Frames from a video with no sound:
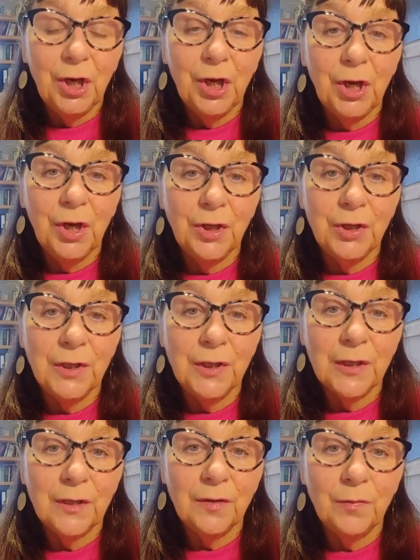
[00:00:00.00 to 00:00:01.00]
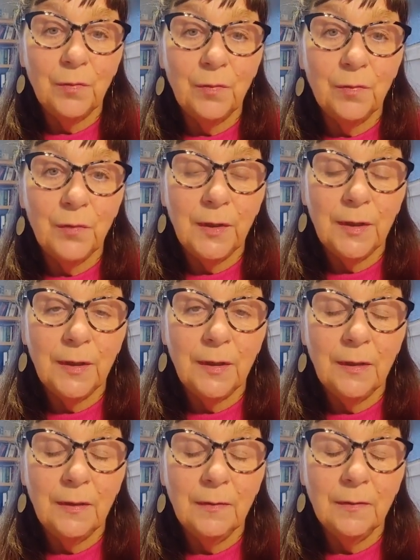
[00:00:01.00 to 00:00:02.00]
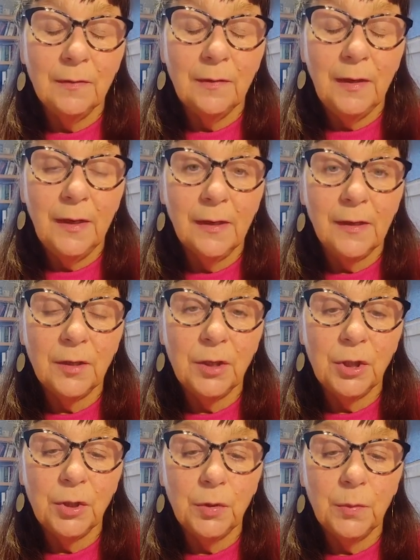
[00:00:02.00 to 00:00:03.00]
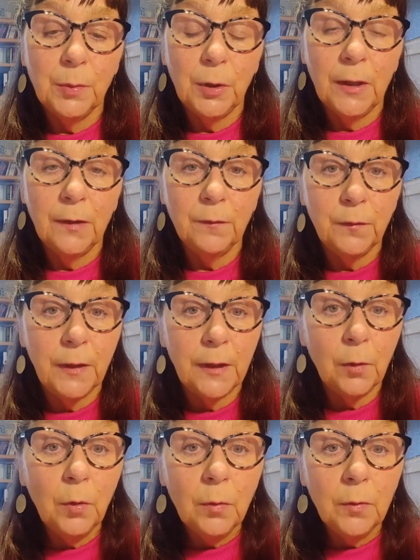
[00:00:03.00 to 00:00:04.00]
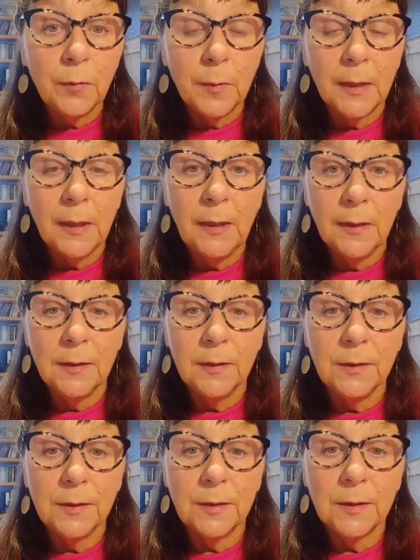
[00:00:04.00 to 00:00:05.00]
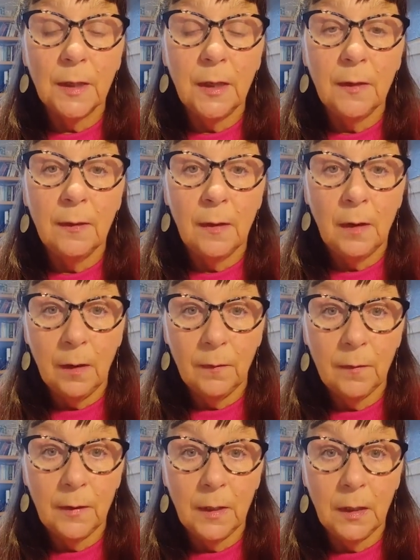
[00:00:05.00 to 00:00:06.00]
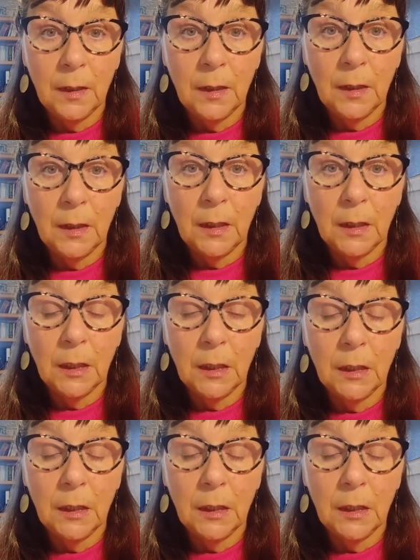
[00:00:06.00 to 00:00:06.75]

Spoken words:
and the link to booking a free call with me is in the